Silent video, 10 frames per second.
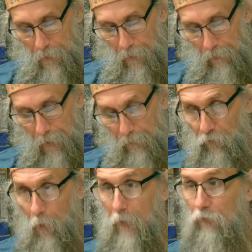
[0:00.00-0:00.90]
All right,
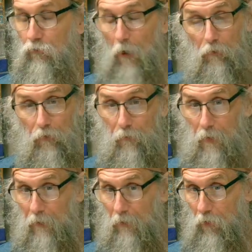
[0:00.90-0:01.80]
so it shows you
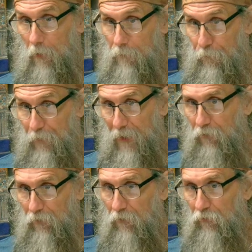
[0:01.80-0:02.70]
that these aren't
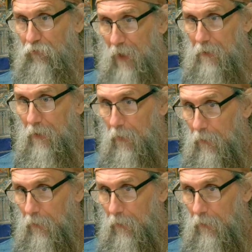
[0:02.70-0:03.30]
fixed and set